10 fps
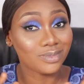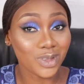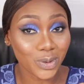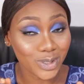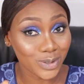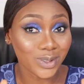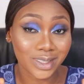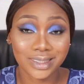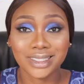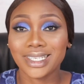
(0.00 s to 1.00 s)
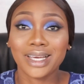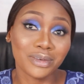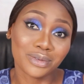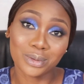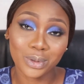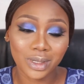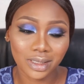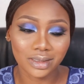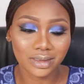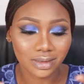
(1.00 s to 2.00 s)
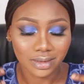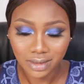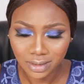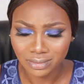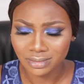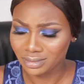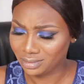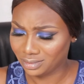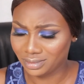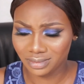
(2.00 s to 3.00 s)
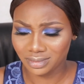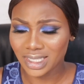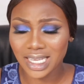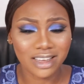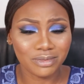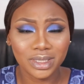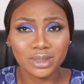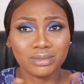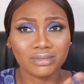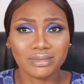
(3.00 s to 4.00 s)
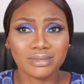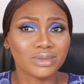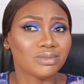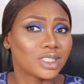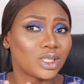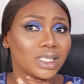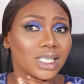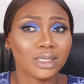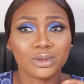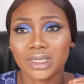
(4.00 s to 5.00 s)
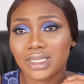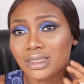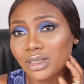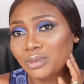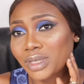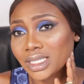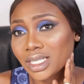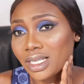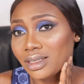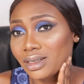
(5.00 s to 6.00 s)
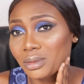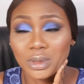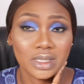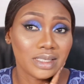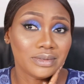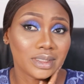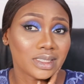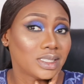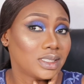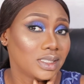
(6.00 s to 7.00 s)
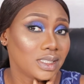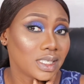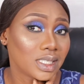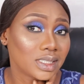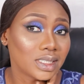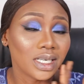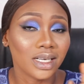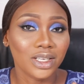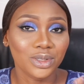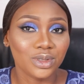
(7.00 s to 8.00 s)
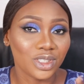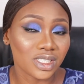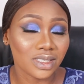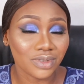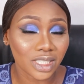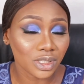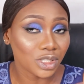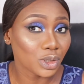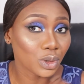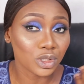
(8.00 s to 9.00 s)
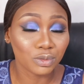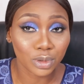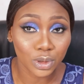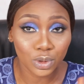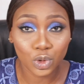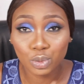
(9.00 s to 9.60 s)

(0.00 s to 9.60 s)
Don't shy away from colors. I have been going out with this look practically almost every other day, and you know, just in variations, blue,